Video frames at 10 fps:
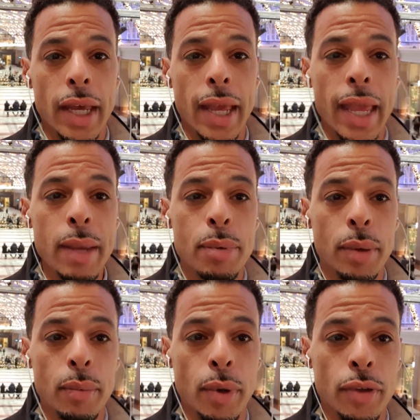
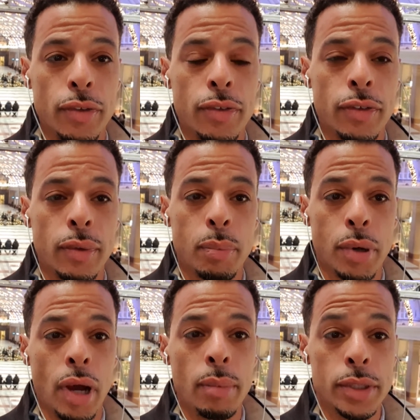Abram was
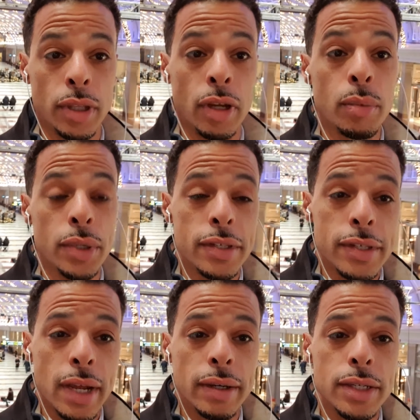promised, along with
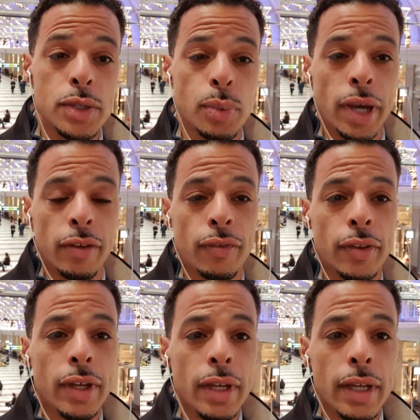Sarah, his wife,
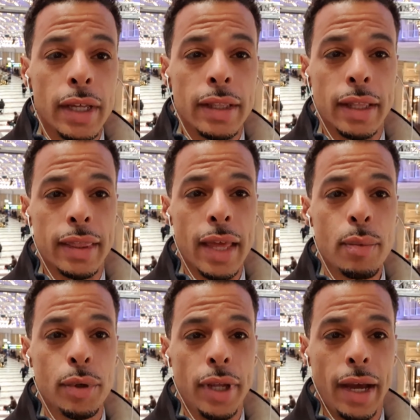that they
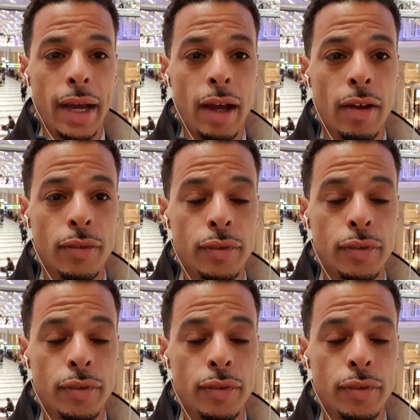would have